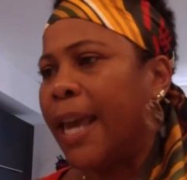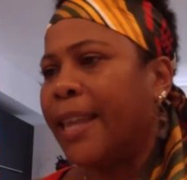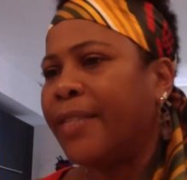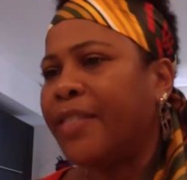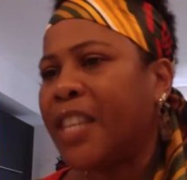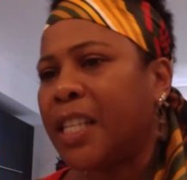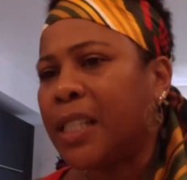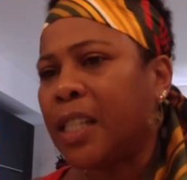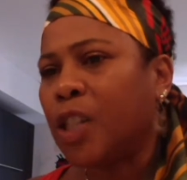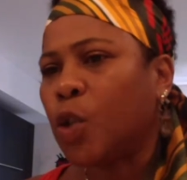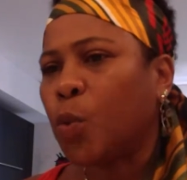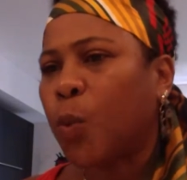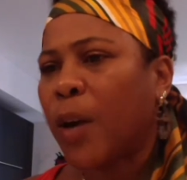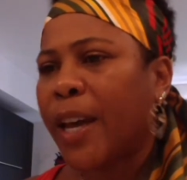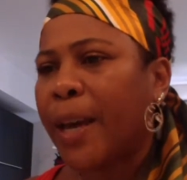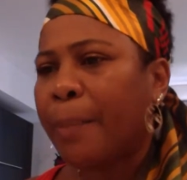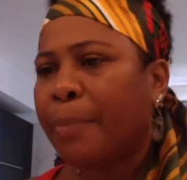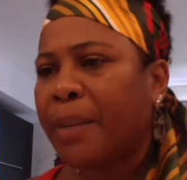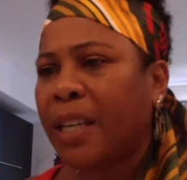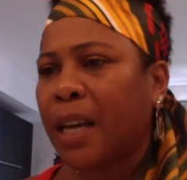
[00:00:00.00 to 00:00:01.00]
And this is
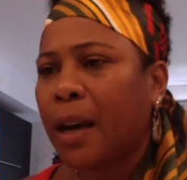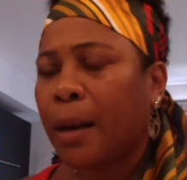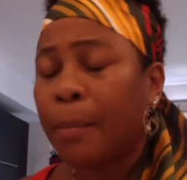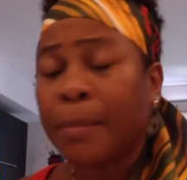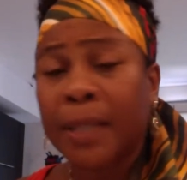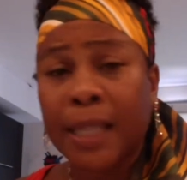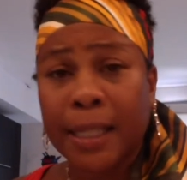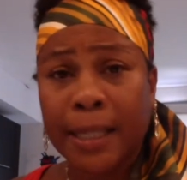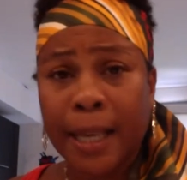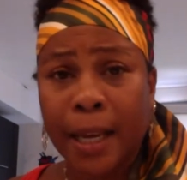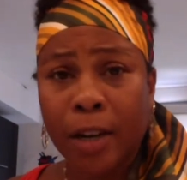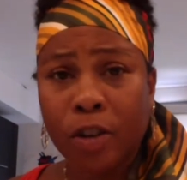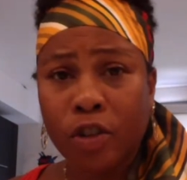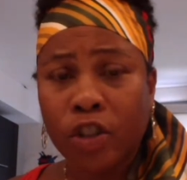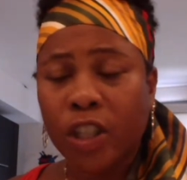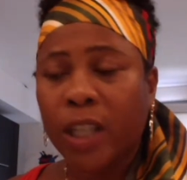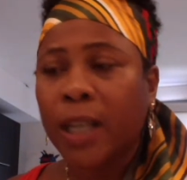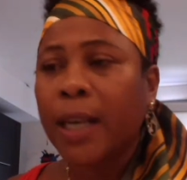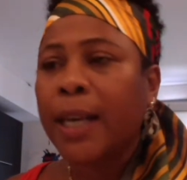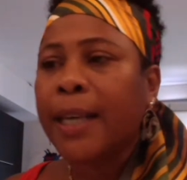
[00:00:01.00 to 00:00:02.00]
where it becomes, this
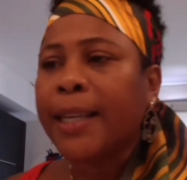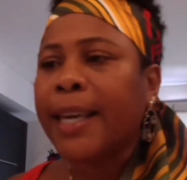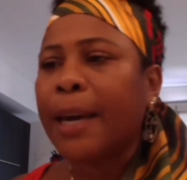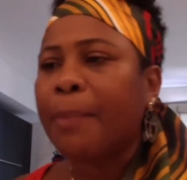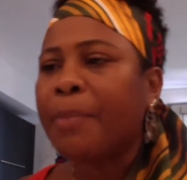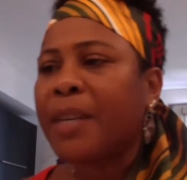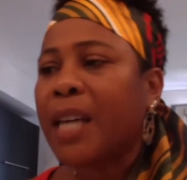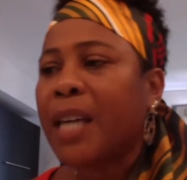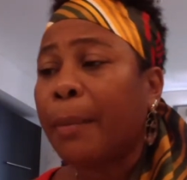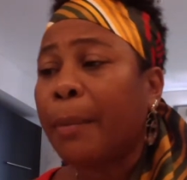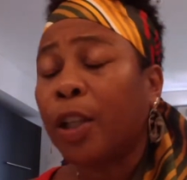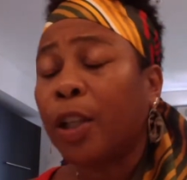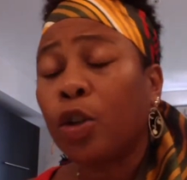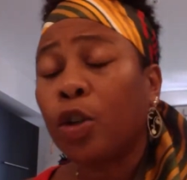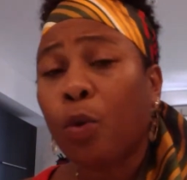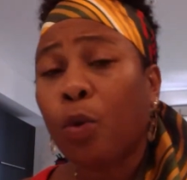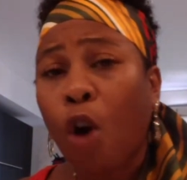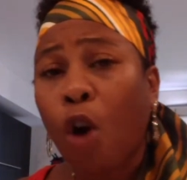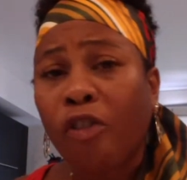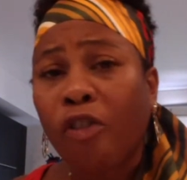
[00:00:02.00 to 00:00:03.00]
energy can become a
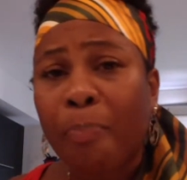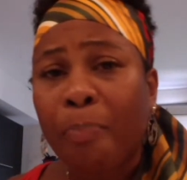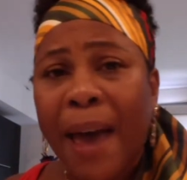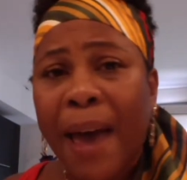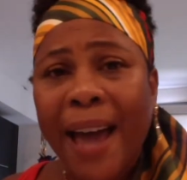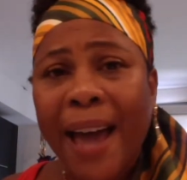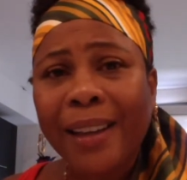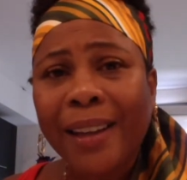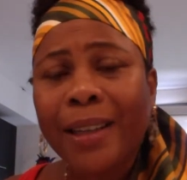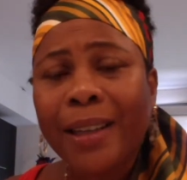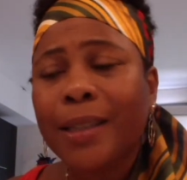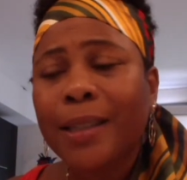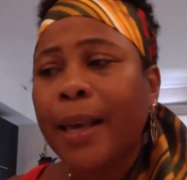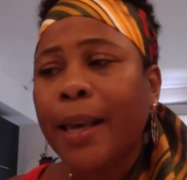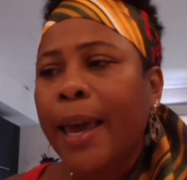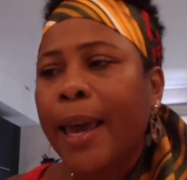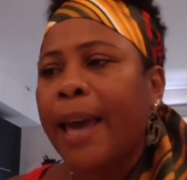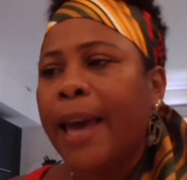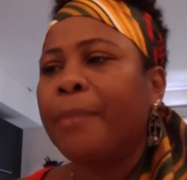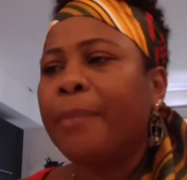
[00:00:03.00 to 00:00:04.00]
little off balance
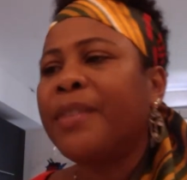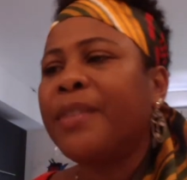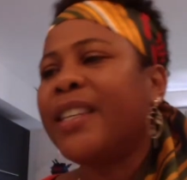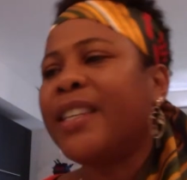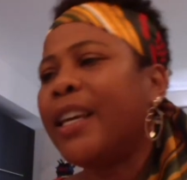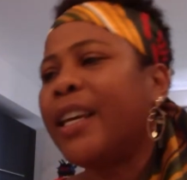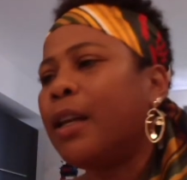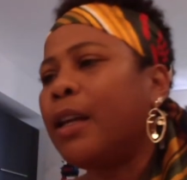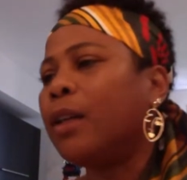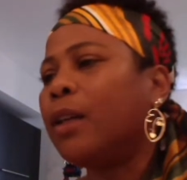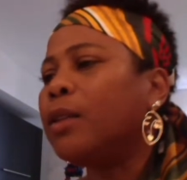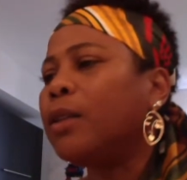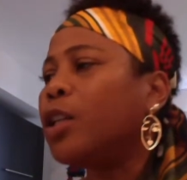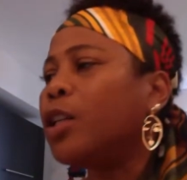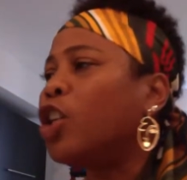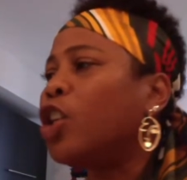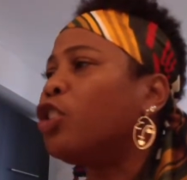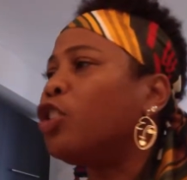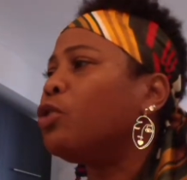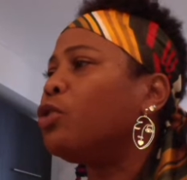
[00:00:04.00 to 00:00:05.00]
and get a
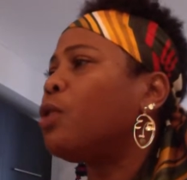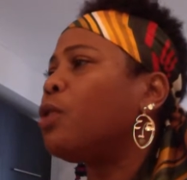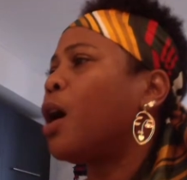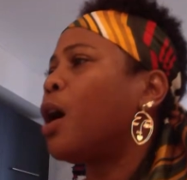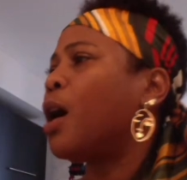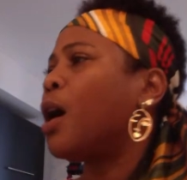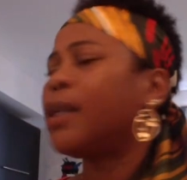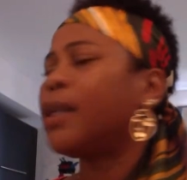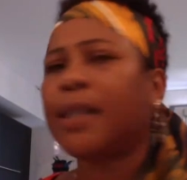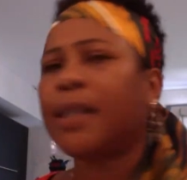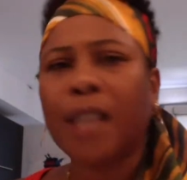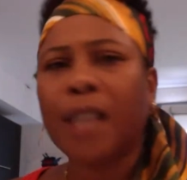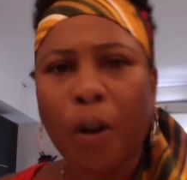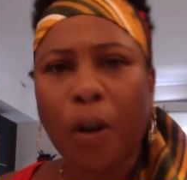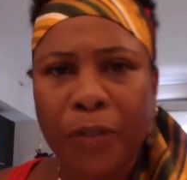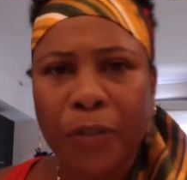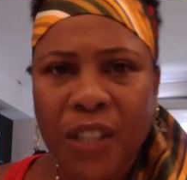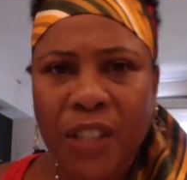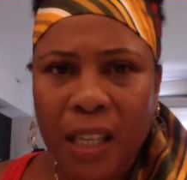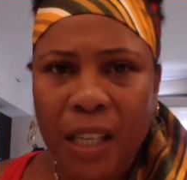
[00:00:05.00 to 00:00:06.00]
little
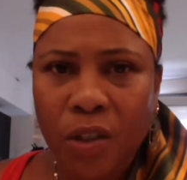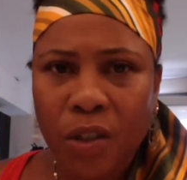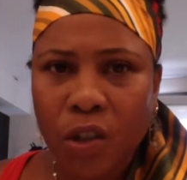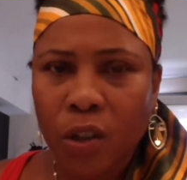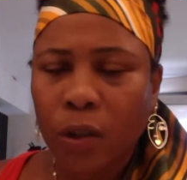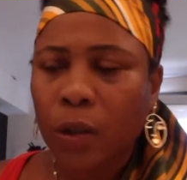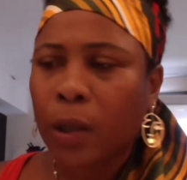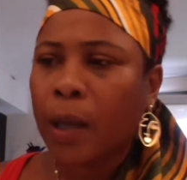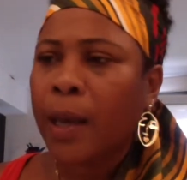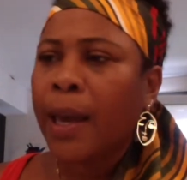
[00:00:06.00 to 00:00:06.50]
self-centered.